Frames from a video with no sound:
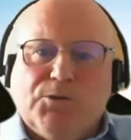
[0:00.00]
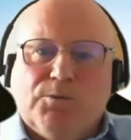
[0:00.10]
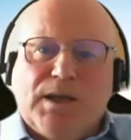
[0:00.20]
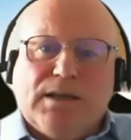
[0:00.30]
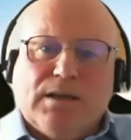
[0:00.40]
you're
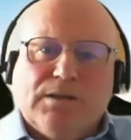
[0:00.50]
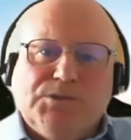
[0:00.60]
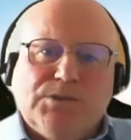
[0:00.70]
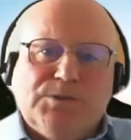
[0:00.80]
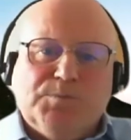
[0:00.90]
making a
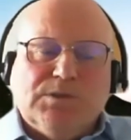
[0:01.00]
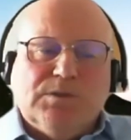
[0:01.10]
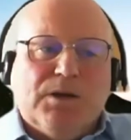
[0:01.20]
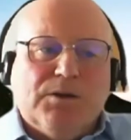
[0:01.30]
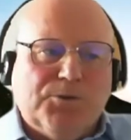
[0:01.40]
judgment
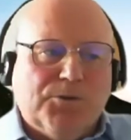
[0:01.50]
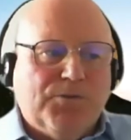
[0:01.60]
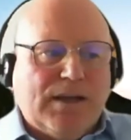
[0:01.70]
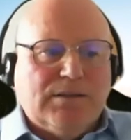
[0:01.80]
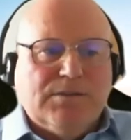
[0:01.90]
about your
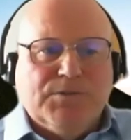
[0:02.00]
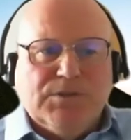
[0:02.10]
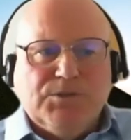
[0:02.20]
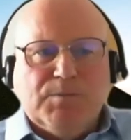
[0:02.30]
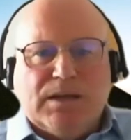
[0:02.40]

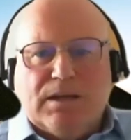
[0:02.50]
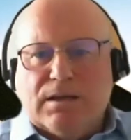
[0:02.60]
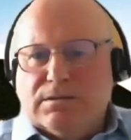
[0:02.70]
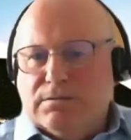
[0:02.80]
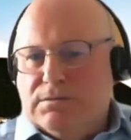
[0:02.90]
effectiveness, you're making
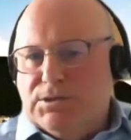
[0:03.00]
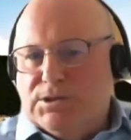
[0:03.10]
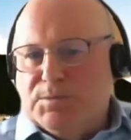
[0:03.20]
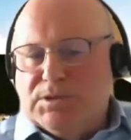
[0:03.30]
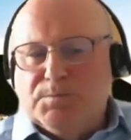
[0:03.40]
a
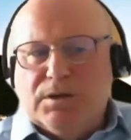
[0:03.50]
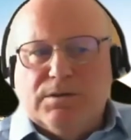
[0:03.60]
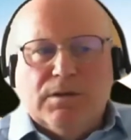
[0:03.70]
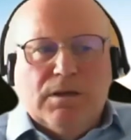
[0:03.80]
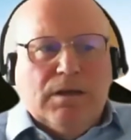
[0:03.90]
judgment about
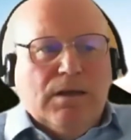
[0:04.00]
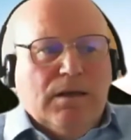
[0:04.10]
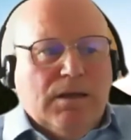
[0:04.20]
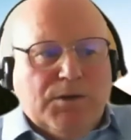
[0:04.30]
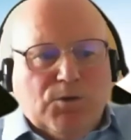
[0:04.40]

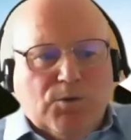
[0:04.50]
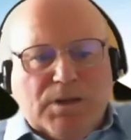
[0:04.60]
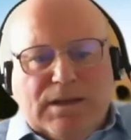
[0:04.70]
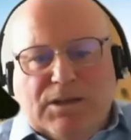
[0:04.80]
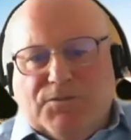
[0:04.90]
your
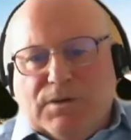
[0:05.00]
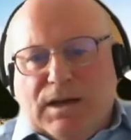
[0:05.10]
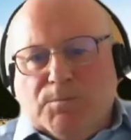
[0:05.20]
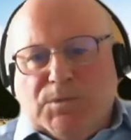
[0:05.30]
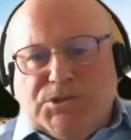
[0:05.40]
belief and
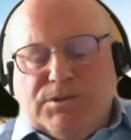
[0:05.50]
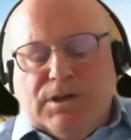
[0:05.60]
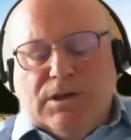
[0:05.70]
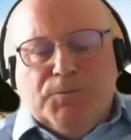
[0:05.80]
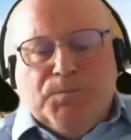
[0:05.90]
how much you
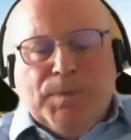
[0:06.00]
know.